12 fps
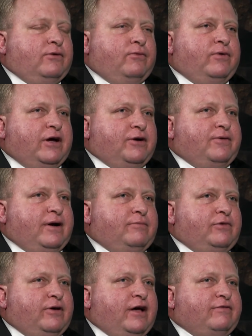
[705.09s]
where
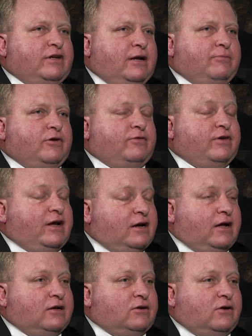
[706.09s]
you have a number of
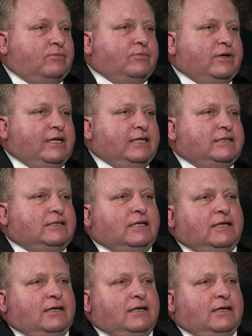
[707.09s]
airline companies